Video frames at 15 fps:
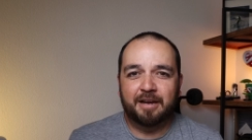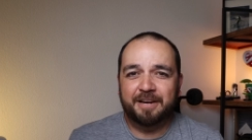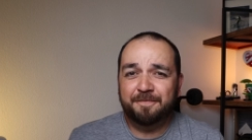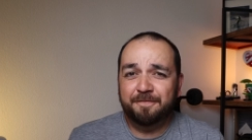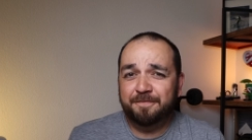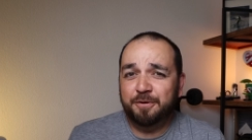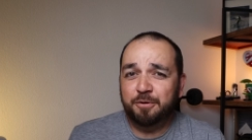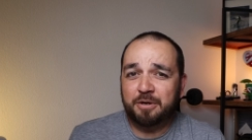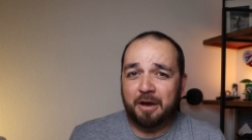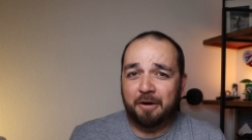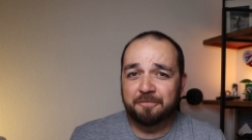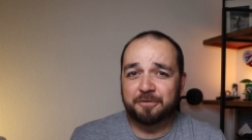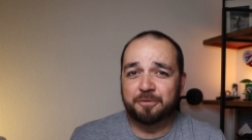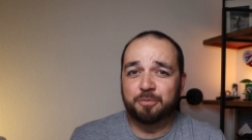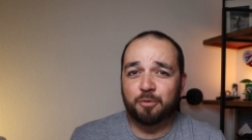I didn't feel
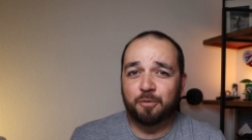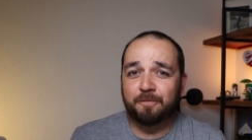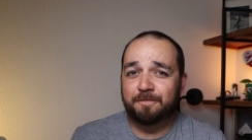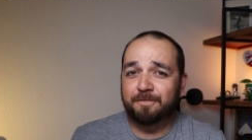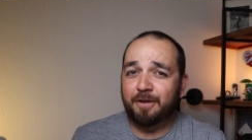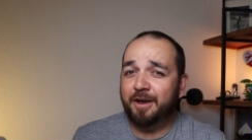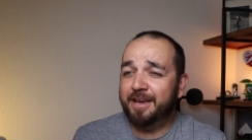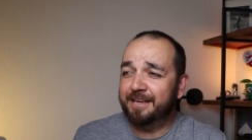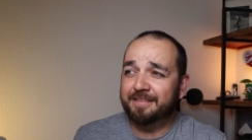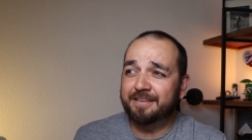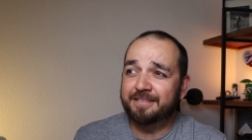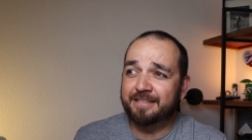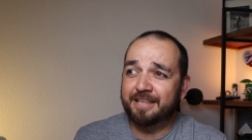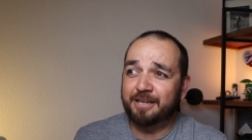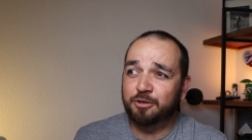comfortable flying
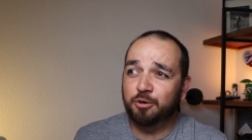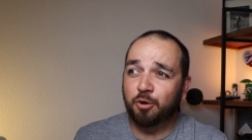this thing,